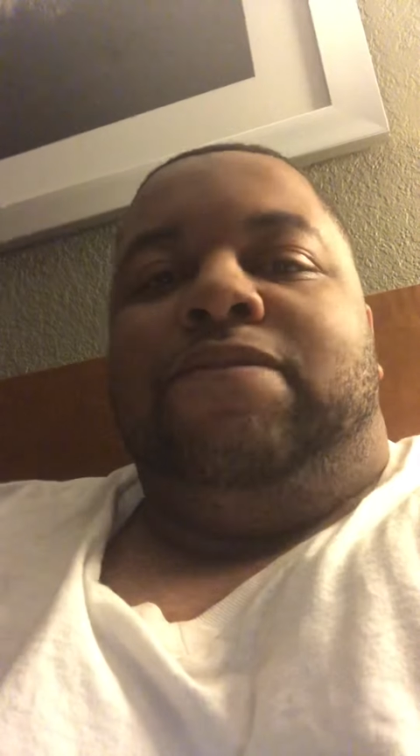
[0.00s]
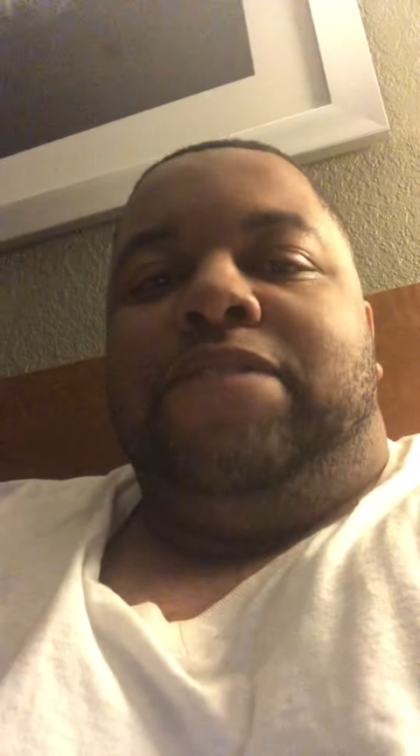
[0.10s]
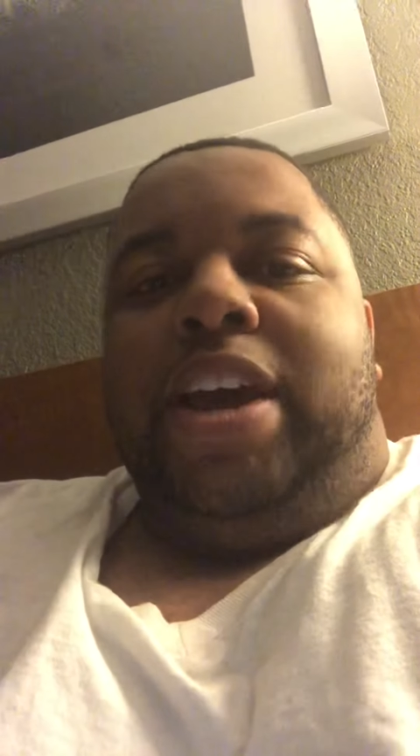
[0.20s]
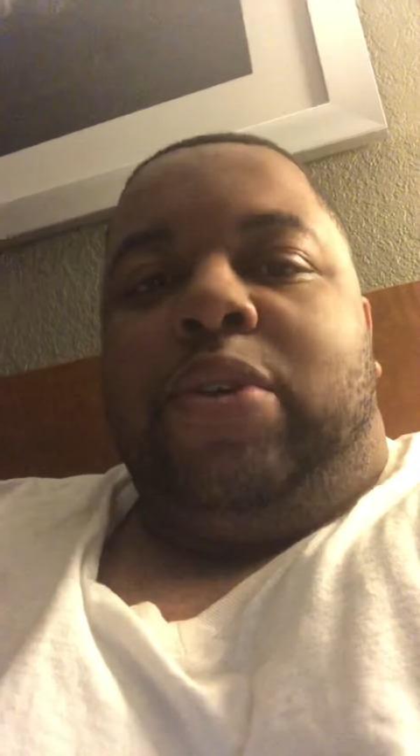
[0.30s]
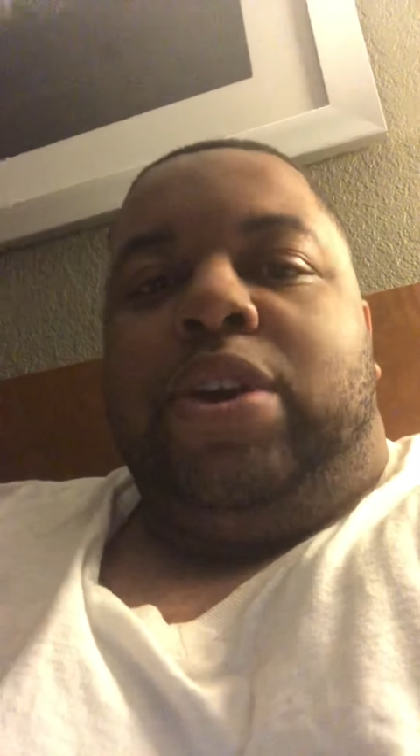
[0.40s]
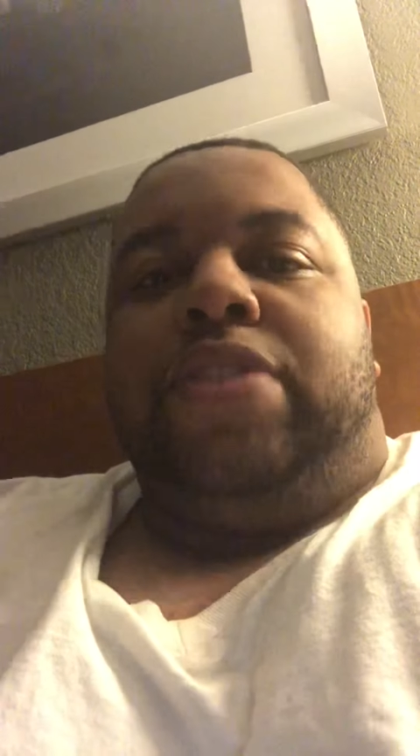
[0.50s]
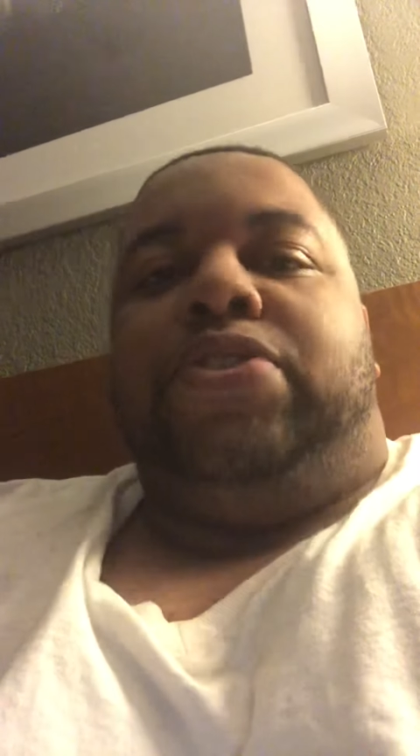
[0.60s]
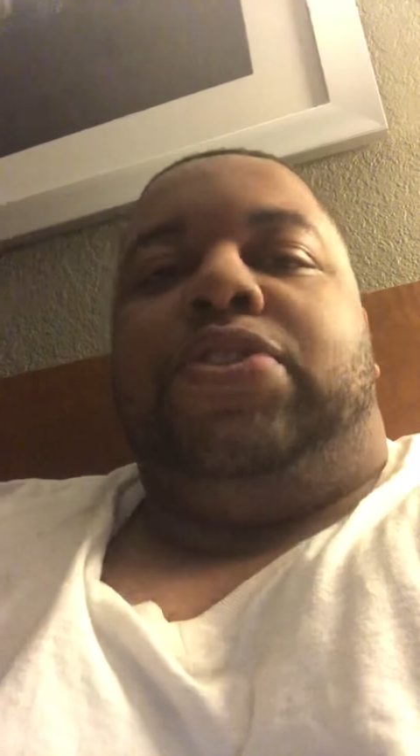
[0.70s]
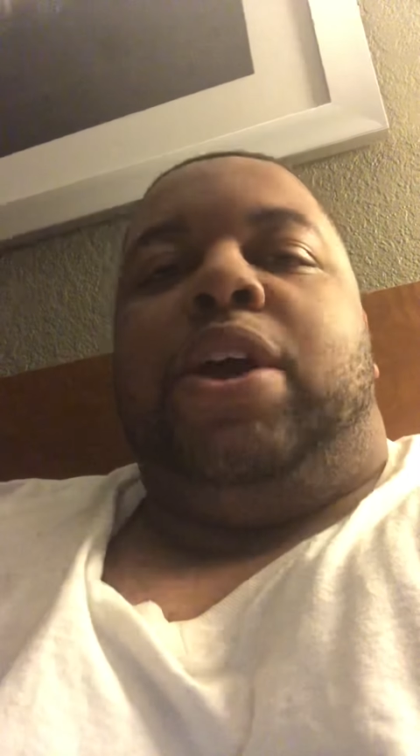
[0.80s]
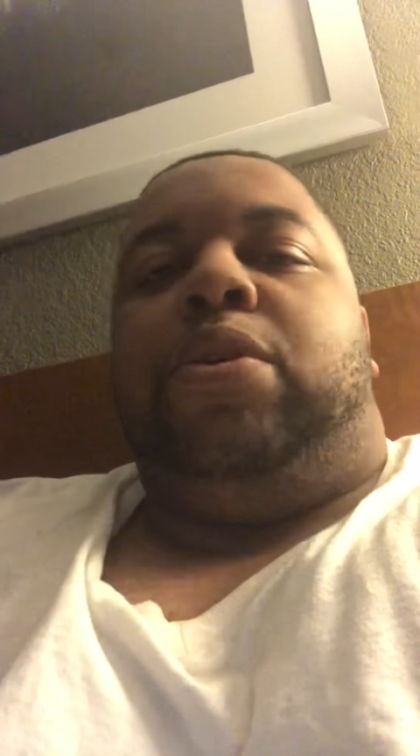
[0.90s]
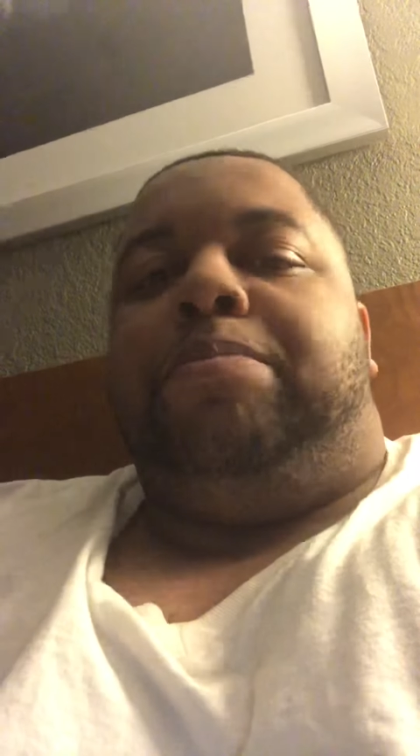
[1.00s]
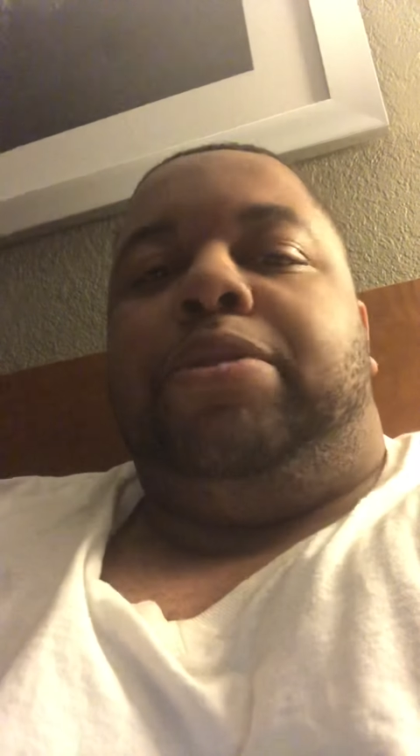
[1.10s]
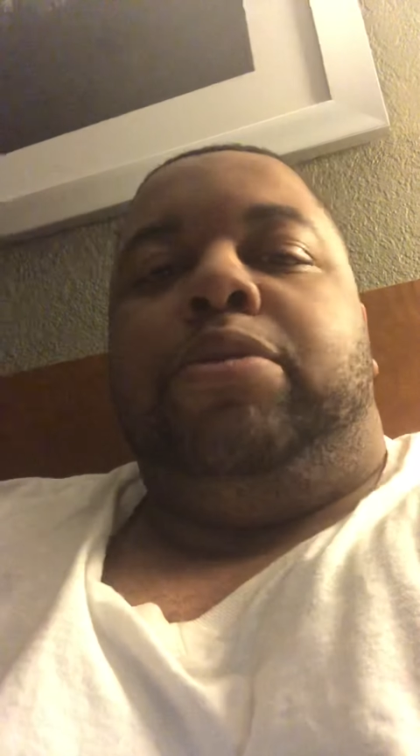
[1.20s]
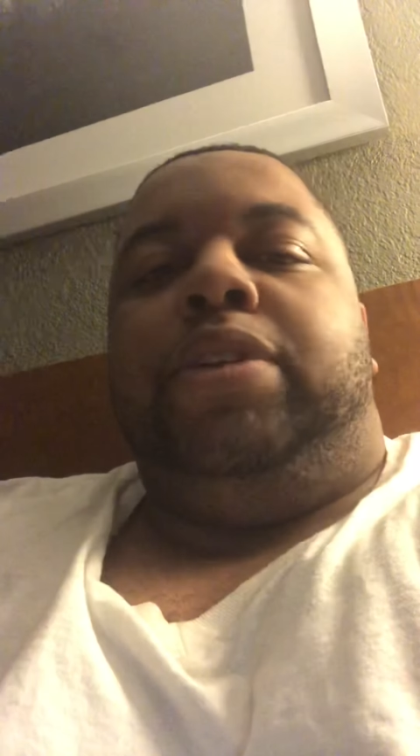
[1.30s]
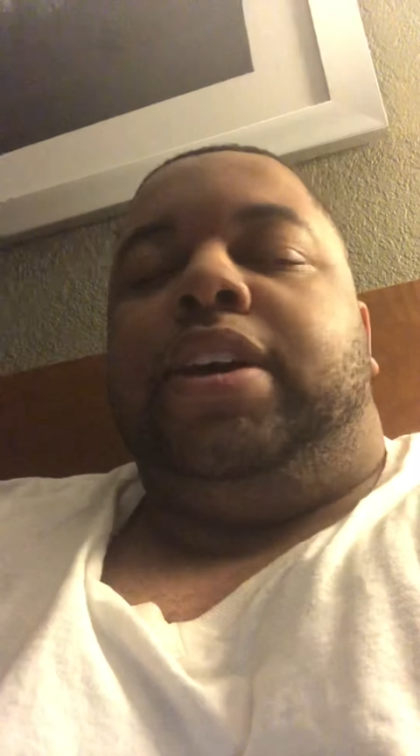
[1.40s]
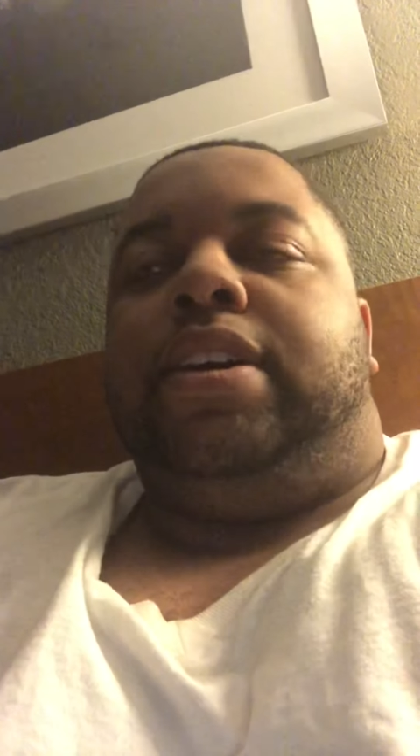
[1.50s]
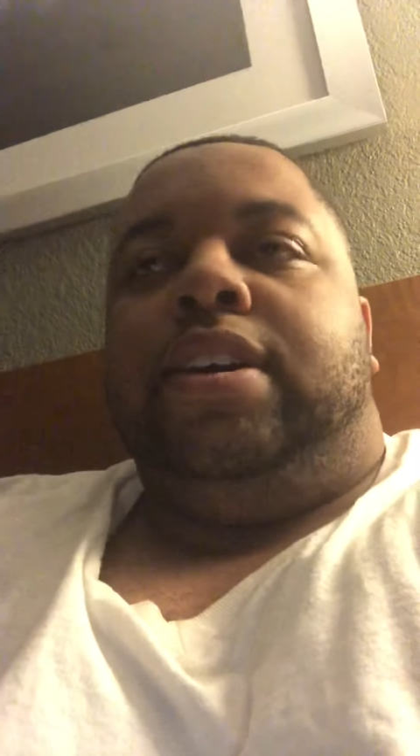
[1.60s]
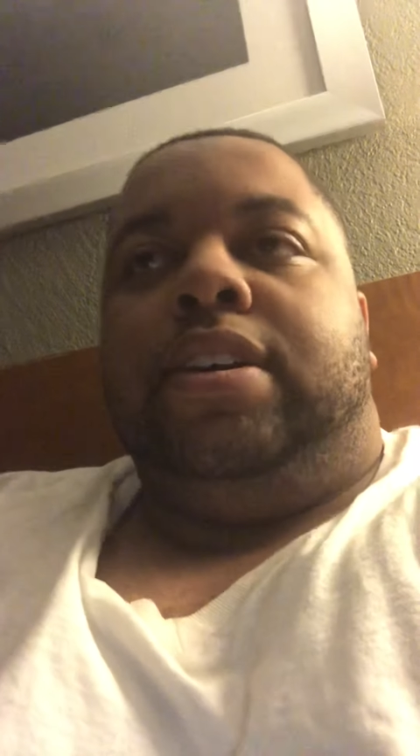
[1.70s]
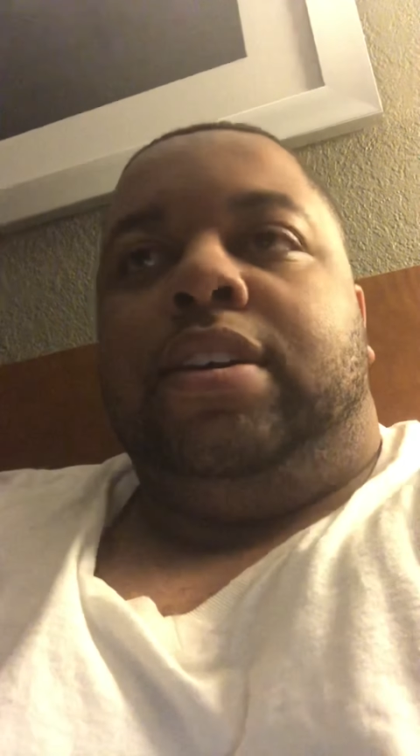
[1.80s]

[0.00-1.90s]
very therapeutic